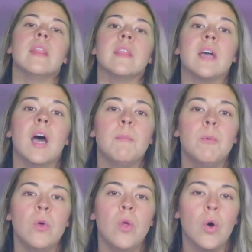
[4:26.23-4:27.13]
The
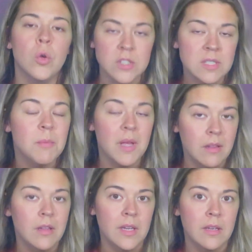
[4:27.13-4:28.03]
couple
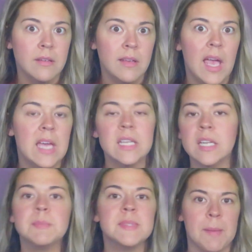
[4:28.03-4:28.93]
ultimately ended
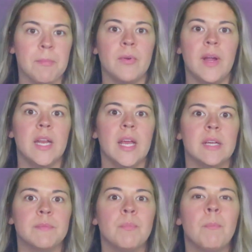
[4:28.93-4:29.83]
up
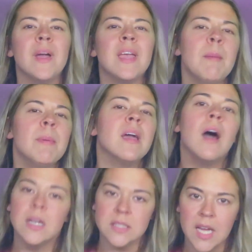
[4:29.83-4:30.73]
separating, but kept in
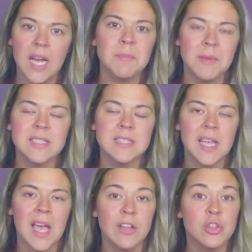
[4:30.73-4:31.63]
contact because
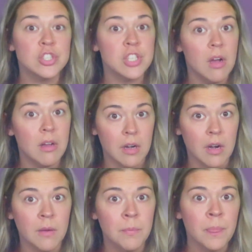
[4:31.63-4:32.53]
they had their
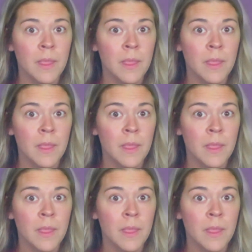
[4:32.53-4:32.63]
daughter.